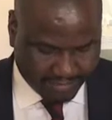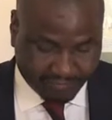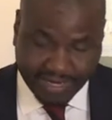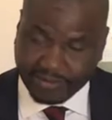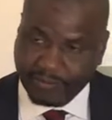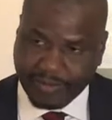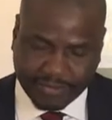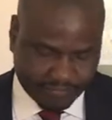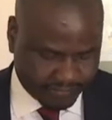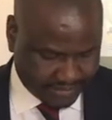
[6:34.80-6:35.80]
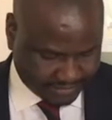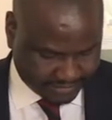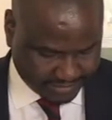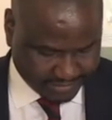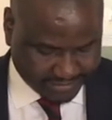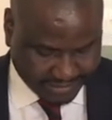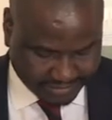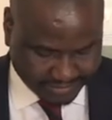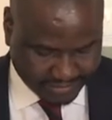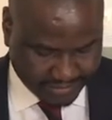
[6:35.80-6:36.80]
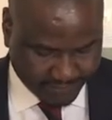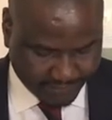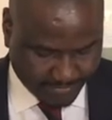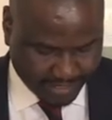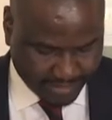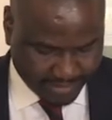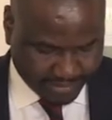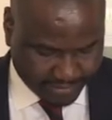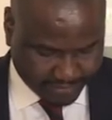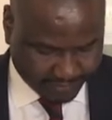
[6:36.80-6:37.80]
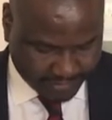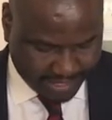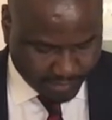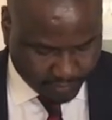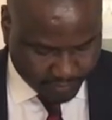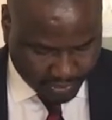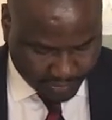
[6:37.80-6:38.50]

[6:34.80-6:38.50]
a vital part of this ZC, and